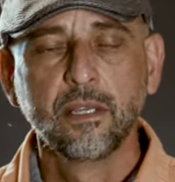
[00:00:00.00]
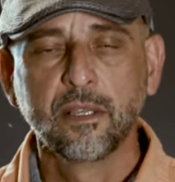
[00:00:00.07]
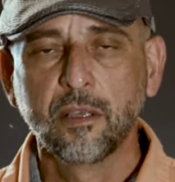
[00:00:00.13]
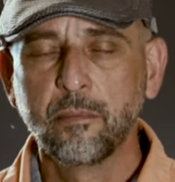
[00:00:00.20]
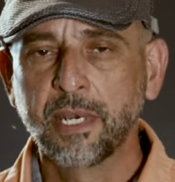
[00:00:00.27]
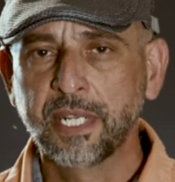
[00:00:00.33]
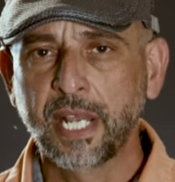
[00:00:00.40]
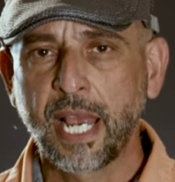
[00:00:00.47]
they've
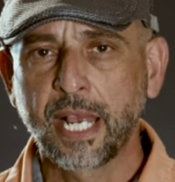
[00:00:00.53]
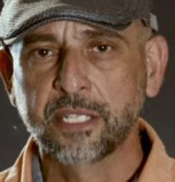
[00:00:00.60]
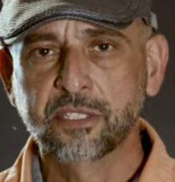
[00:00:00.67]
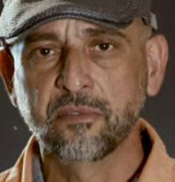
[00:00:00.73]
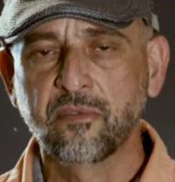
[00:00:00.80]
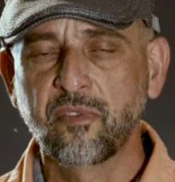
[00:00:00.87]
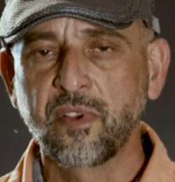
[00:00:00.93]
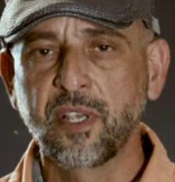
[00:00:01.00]
been hands
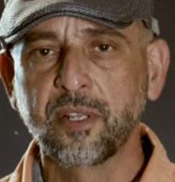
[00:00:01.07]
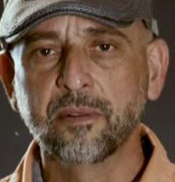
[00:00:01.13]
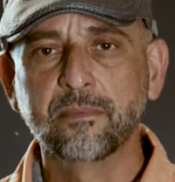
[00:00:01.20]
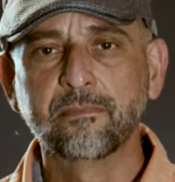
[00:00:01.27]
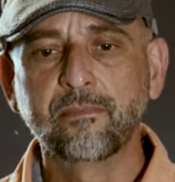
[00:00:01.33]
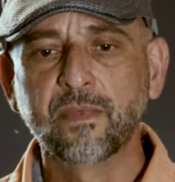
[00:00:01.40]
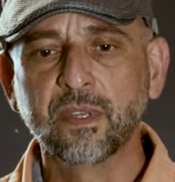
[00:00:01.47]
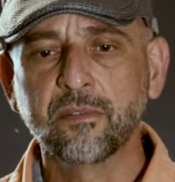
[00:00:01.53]
and feet
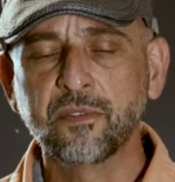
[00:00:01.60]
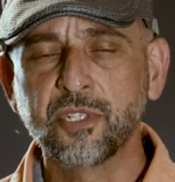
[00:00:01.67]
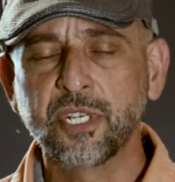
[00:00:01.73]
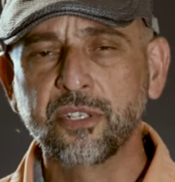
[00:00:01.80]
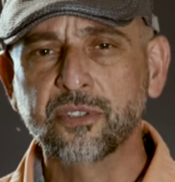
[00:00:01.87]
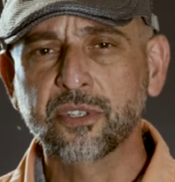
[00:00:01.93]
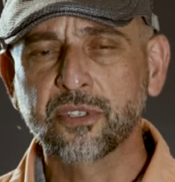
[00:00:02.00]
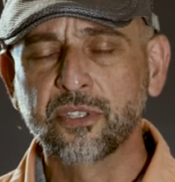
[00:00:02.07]
of
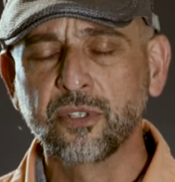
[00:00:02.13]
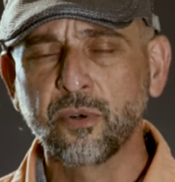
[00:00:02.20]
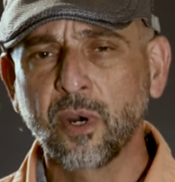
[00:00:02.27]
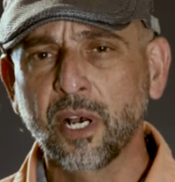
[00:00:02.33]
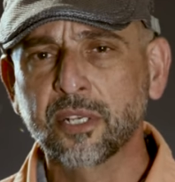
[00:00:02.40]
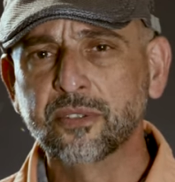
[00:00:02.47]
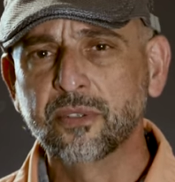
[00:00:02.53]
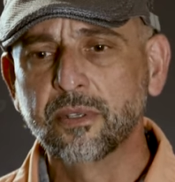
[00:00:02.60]
Jesus to
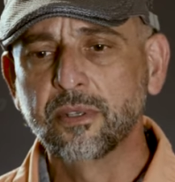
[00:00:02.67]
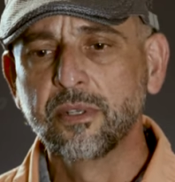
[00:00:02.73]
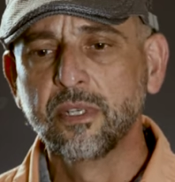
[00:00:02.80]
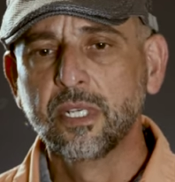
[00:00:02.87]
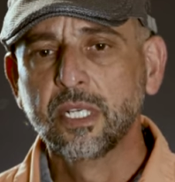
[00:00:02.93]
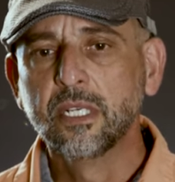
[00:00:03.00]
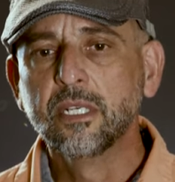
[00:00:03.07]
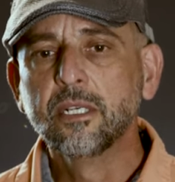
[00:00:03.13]
us.
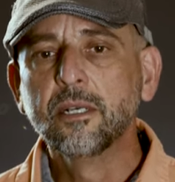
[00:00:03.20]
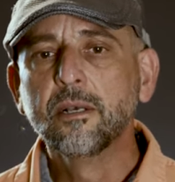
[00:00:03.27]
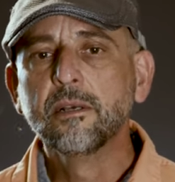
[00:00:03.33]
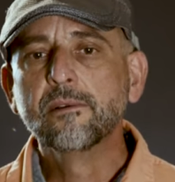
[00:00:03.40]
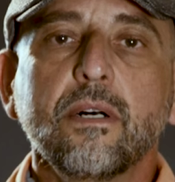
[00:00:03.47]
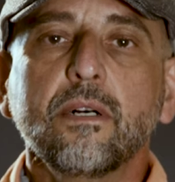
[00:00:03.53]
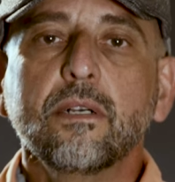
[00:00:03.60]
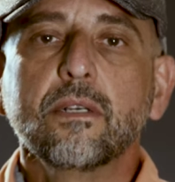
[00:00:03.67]

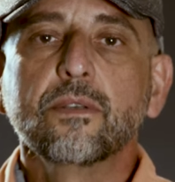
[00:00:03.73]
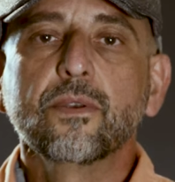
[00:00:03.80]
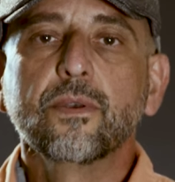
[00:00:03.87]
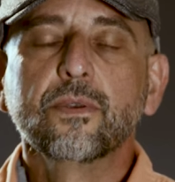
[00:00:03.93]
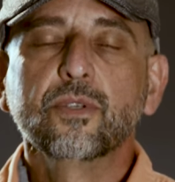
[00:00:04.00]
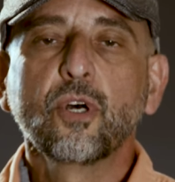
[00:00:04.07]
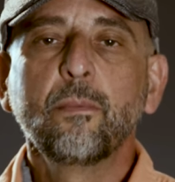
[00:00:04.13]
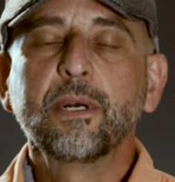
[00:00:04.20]

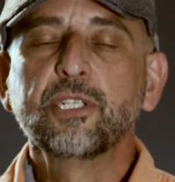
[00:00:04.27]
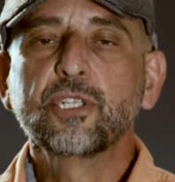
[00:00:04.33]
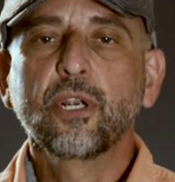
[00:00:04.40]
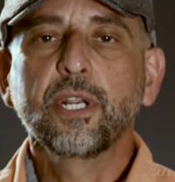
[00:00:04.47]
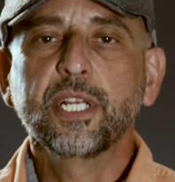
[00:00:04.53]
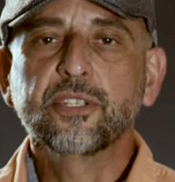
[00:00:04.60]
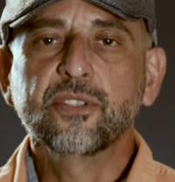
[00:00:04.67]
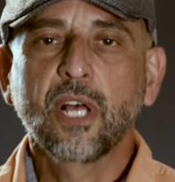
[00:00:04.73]
So my
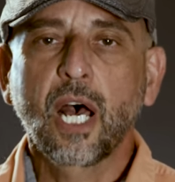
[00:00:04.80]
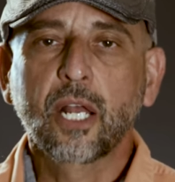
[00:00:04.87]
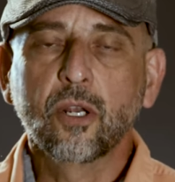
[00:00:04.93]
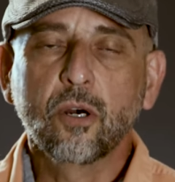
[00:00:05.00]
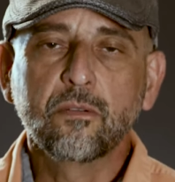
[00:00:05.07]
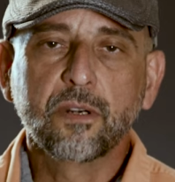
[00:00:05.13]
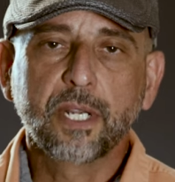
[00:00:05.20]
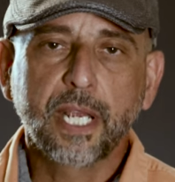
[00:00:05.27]
journey is not
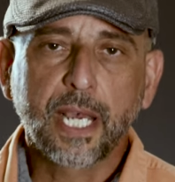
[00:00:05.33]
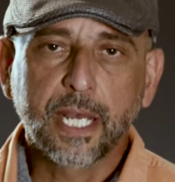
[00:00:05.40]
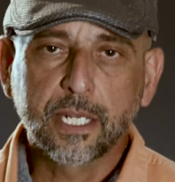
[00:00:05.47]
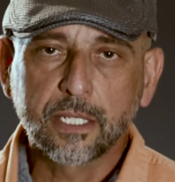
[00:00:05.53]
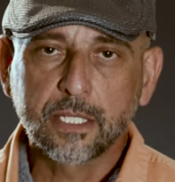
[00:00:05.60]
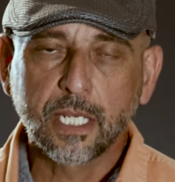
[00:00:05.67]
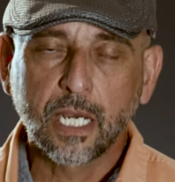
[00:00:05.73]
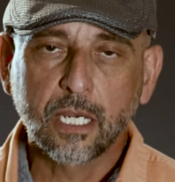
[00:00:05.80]
over
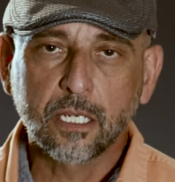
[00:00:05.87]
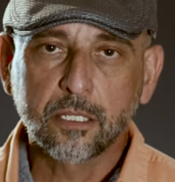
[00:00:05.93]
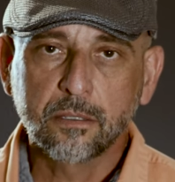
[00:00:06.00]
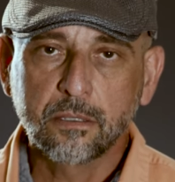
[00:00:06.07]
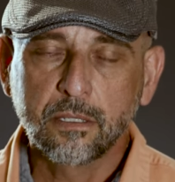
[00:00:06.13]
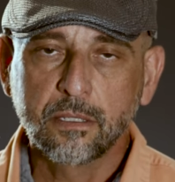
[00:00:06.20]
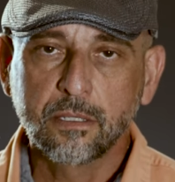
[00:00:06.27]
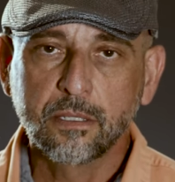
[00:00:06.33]
yet.
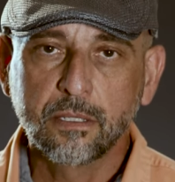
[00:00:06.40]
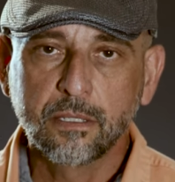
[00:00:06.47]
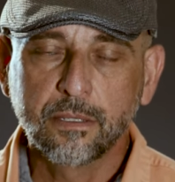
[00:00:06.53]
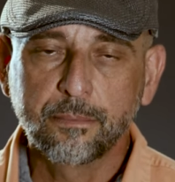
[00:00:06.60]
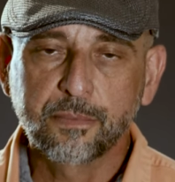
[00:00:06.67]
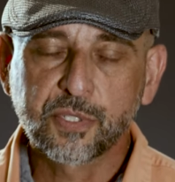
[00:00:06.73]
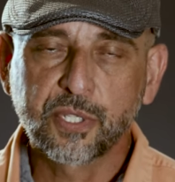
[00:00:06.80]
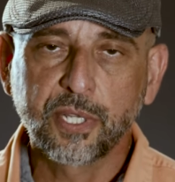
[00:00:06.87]

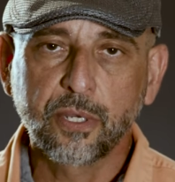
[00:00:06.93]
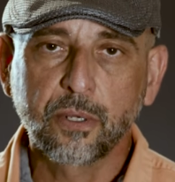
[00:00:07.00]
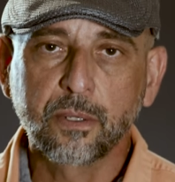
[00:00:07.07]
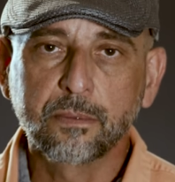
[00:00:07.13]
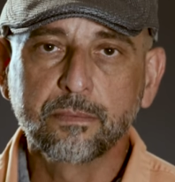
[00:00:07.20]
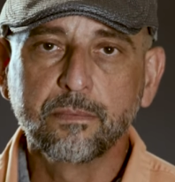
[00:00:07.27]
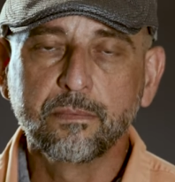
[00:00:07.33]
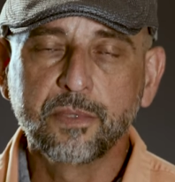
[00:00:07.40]

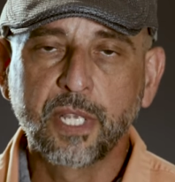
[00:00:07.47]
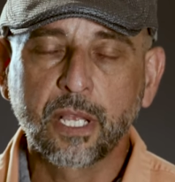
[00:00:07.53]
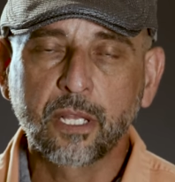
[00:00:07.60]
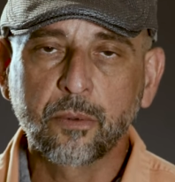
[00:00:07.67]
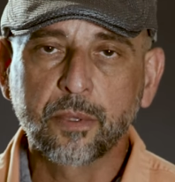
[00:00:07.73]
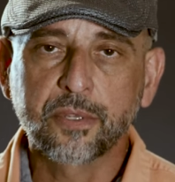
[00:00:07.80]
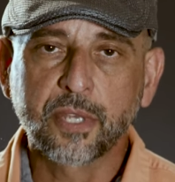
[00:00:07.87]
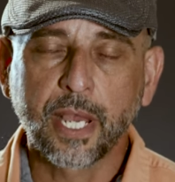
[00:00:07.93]
Still
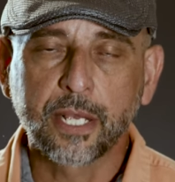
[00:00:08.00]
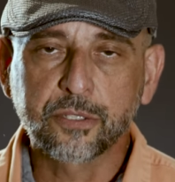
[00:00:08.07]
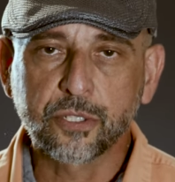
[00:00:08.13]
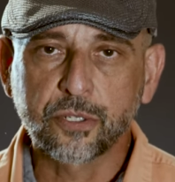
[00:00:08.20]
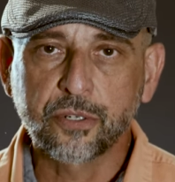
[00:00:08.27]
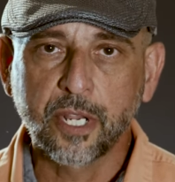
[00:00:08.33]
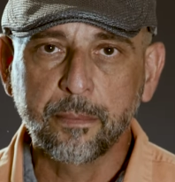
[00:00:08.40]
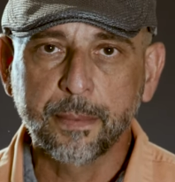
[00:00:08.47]
dealing with
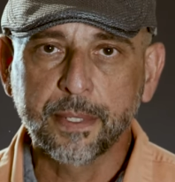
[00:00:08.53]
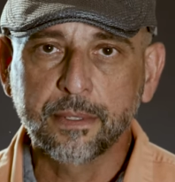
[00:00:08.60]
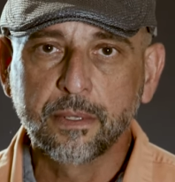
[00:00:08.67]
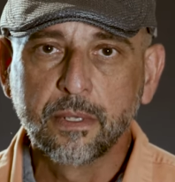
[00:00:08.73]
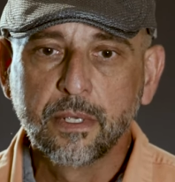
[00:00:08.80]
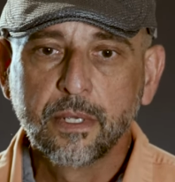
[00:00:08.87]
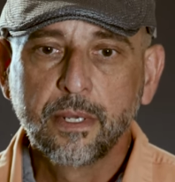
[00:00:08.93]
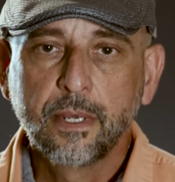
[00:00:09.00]
cancer treatment.
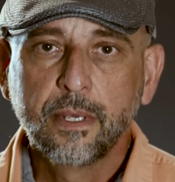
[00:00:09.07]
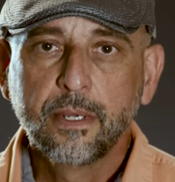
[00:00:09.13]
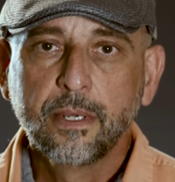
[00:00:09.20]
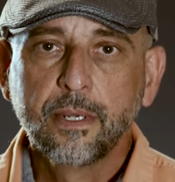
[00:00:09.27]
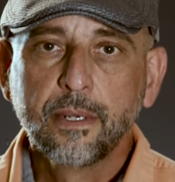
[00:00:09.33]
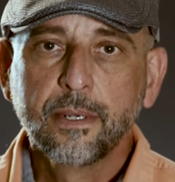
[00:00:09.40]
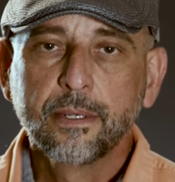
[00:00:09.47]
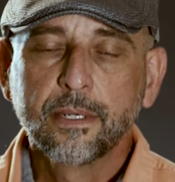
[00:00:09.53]

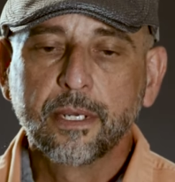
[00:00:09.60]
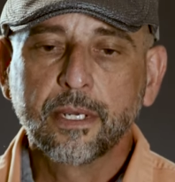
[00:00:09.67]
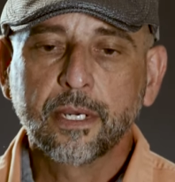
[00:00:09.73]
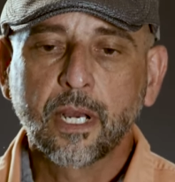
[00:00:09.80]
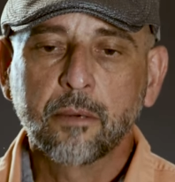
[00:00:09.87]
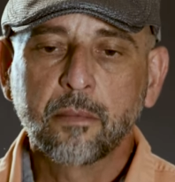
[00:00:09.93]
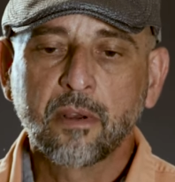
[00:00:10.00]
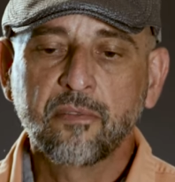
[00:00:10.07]

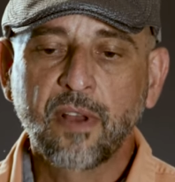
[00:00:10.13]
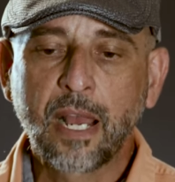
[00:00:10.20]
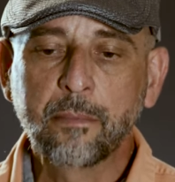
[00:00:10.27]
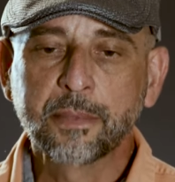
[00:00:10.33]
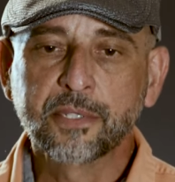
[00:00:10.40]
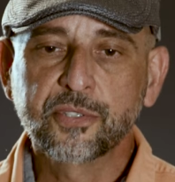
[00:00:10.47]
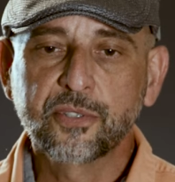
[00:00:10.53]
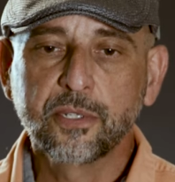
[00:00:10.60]
My
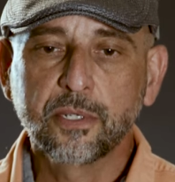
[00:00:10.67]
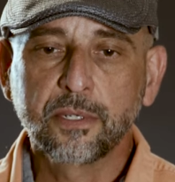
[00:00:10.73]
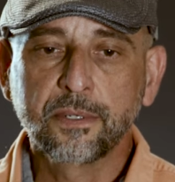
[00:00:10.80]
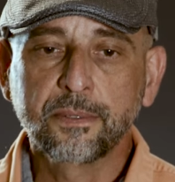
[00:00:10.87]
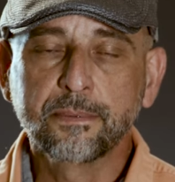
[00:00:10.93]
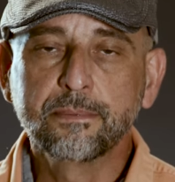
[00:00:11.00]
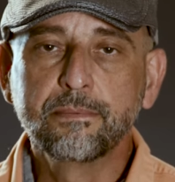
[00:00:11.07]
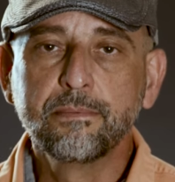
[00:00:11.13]
family
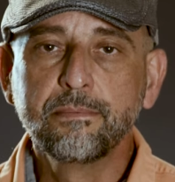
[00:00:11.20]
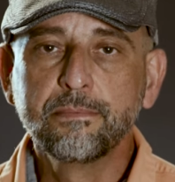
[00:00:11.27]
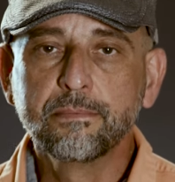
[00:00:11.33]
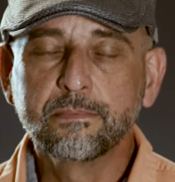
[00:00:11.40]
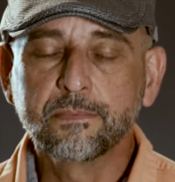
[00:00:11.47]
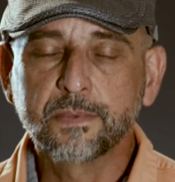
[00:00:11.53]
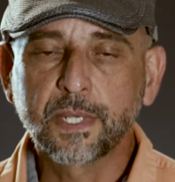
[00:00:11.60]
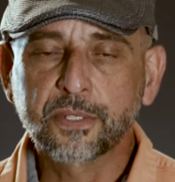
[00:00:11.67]
still
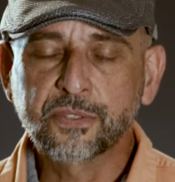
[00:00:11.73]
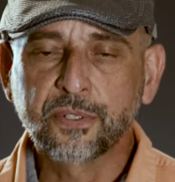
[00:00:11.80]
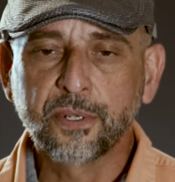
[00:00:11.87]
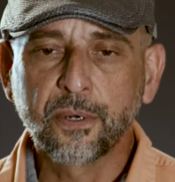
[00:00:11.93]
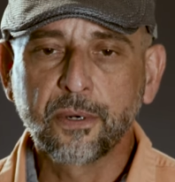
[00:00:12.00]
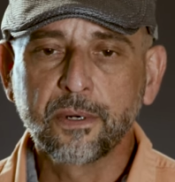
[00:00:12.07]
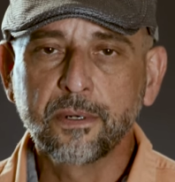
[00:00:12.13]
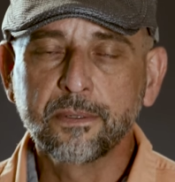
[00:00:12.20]
doesn't
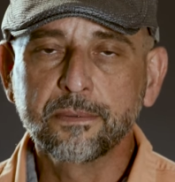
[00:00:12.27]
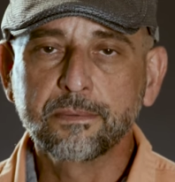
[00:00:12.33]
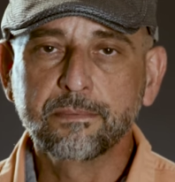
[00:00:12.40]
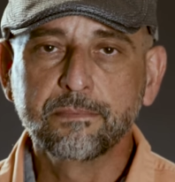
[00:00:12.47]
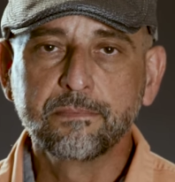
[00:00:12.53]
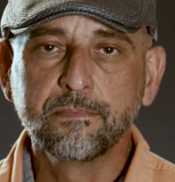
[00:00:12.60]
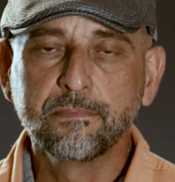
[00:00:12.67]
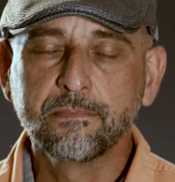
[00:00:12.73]
know
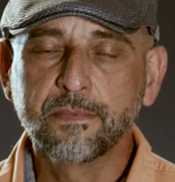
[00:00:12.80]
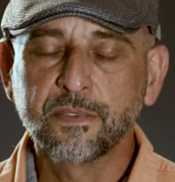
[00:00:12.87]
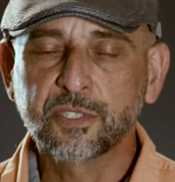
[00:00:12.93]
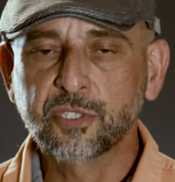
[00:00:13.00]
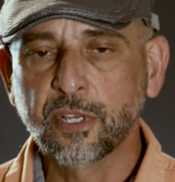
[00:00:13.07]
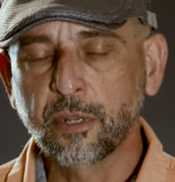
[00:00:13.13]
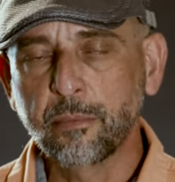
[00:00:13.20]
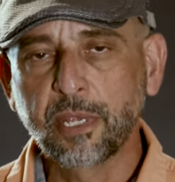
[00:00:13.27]
if
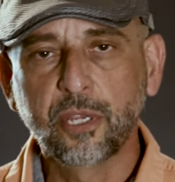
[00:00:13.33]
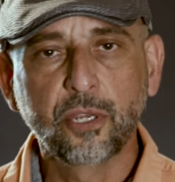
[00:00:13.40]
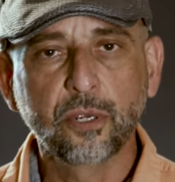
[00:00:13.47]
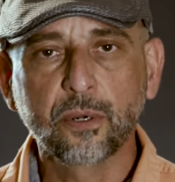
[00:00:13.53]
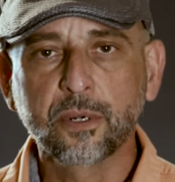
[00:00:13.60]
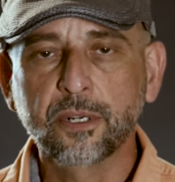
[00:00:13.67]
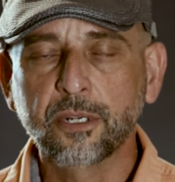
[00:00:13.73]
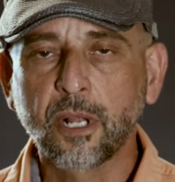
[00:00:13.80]
it's going to be
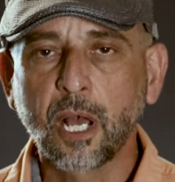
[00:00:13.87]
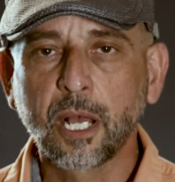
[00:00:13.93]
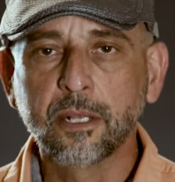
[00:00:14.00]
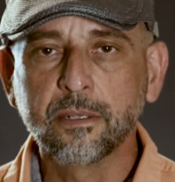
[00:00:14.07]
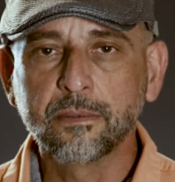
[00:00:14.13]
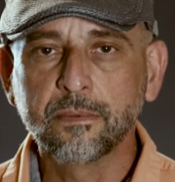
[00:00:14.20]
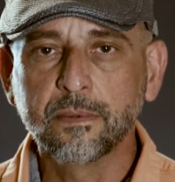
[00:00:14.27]
cured or not.